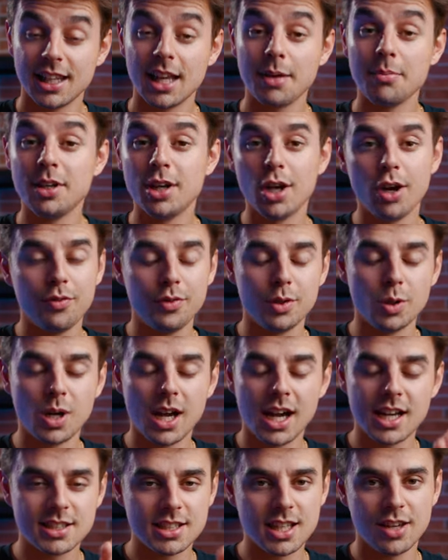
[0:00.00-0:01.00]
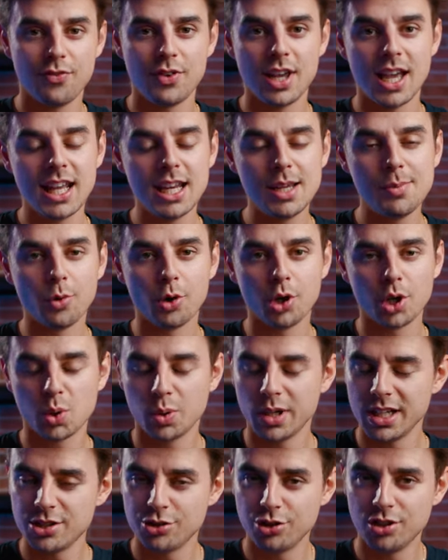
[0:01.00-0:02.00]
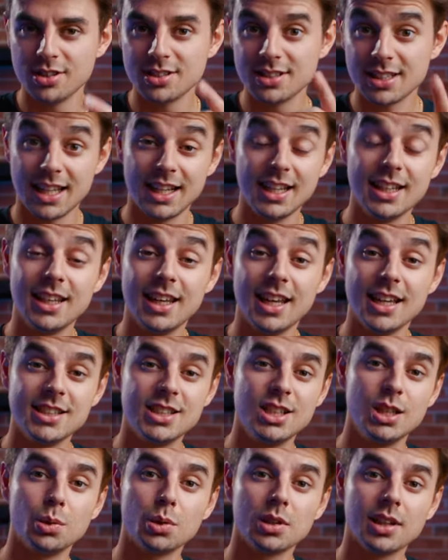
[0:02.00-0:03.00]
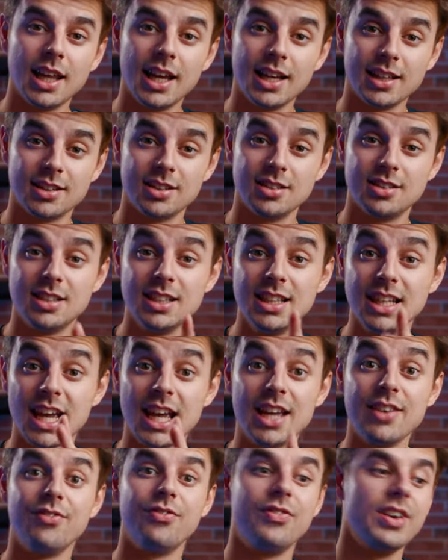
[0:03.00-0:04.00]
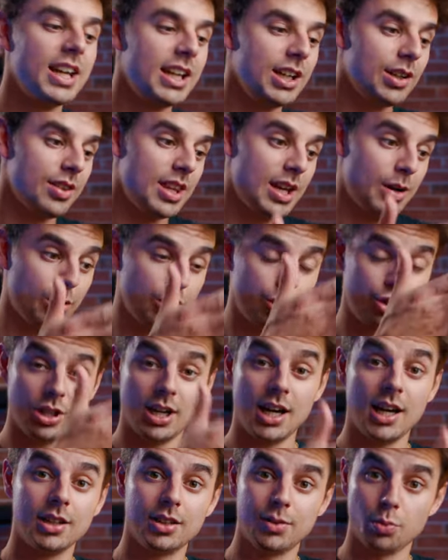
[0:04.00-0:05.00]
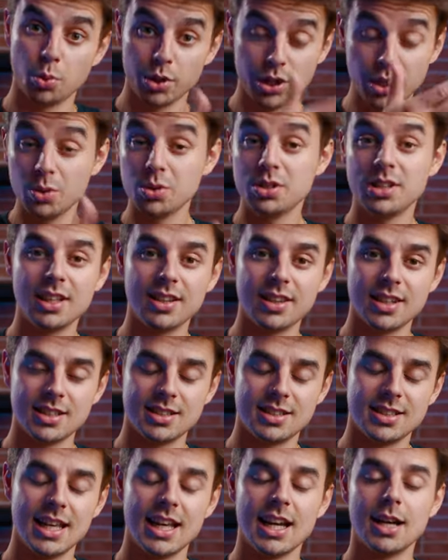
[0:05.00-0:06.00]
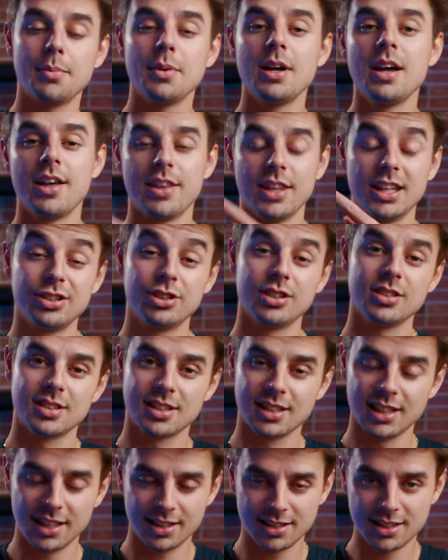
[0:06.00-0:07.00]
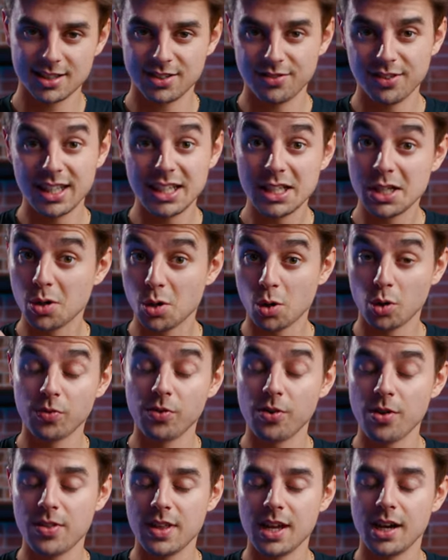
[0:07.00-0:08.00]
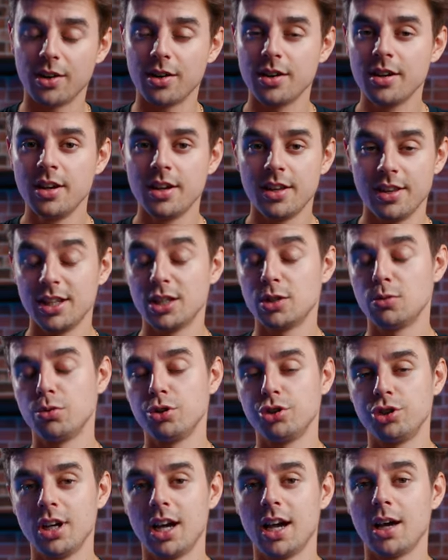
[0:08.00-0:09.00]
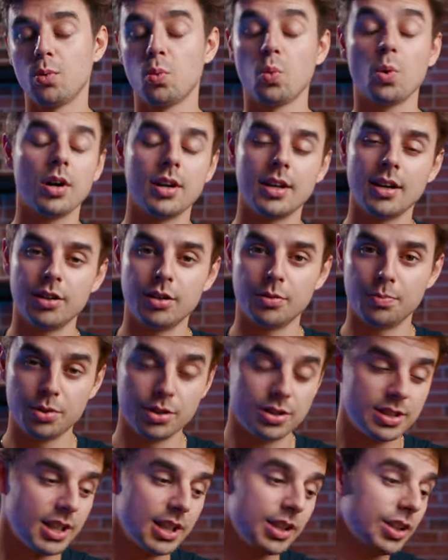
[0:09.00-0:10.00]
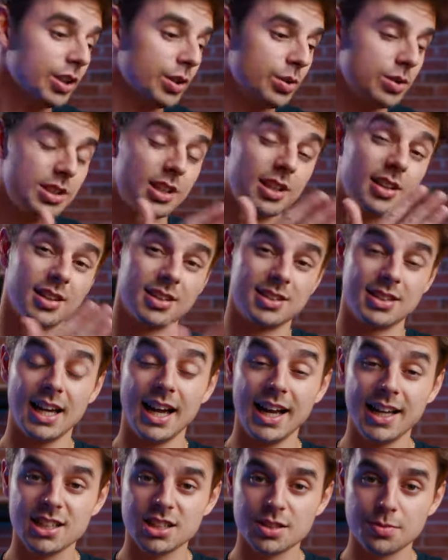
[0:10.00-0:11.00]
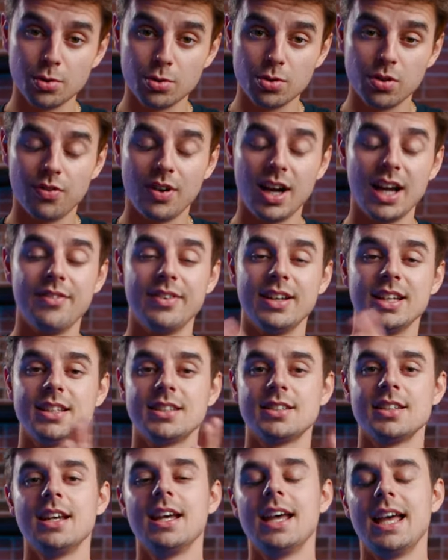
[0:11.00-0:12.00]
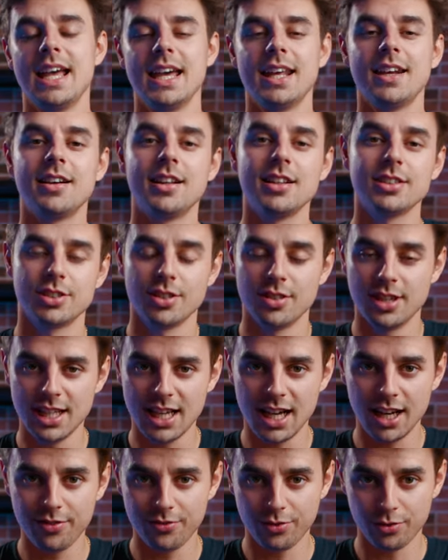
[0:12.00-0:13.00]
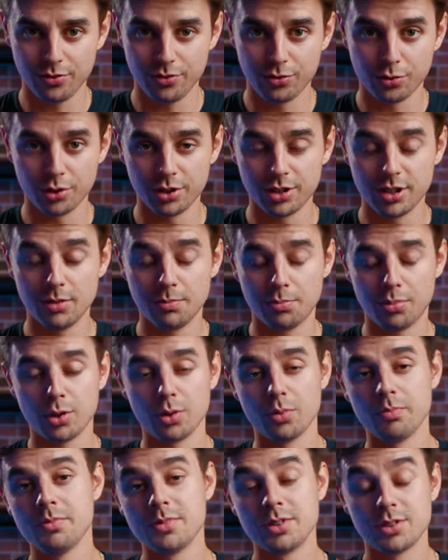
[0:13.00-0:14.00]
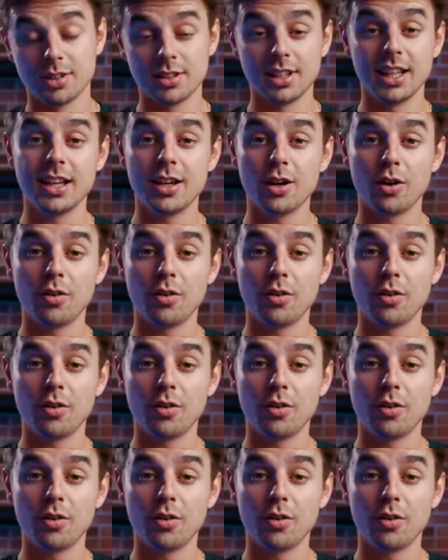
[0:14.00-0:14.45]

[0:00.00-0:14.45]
Let me know if you guys have any more questions and in case you would like to see a video that was shot using this setup, then just click this video over there. This was shot 100% using the Zhiyun Smooth 5S and also also the iPhone 14 Pro. So click